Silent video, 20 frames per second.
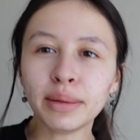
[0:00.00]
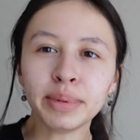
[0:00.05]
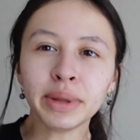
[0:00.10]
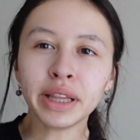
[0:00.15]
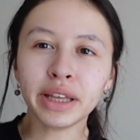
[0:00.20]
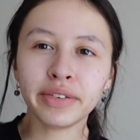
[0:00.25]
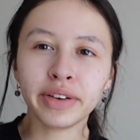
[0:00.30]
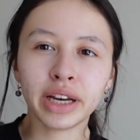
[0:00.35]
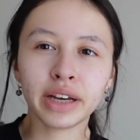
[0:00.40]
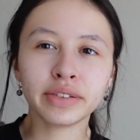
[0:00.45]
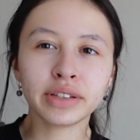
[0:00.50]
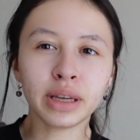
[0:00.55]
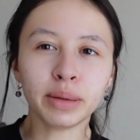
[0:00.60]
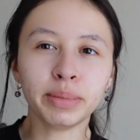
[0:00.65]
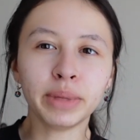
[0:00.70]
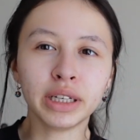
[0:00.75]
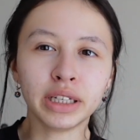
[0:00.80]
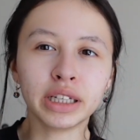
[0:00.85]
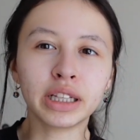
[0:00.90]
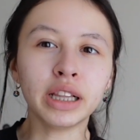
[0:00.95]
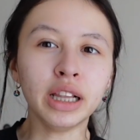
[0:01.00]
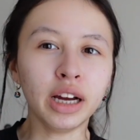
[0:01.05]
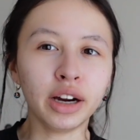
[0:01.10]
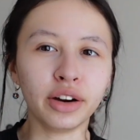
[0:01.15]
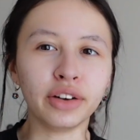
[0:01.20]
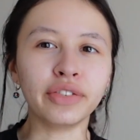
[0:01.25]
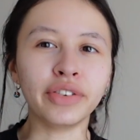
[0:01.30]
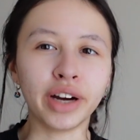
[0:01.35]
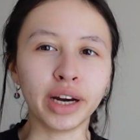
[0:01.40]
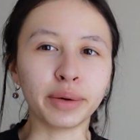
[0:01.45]
believe I have something to
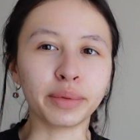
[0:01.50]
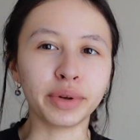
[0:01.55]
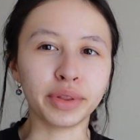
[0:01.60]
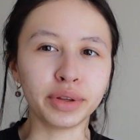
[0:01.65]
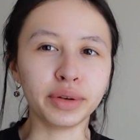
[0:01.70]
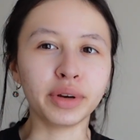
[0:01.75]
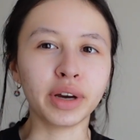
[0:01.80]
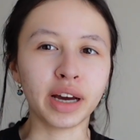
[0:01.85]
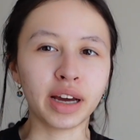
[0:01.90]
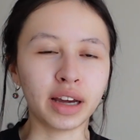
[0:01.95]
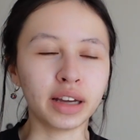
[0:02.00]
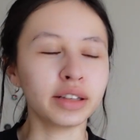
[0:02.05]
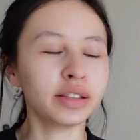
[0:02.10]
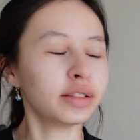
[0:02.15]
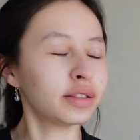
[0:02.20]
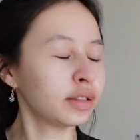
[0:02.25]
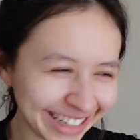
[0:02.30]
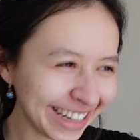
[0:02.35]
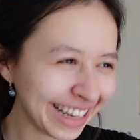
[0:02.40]
clarify with you guys.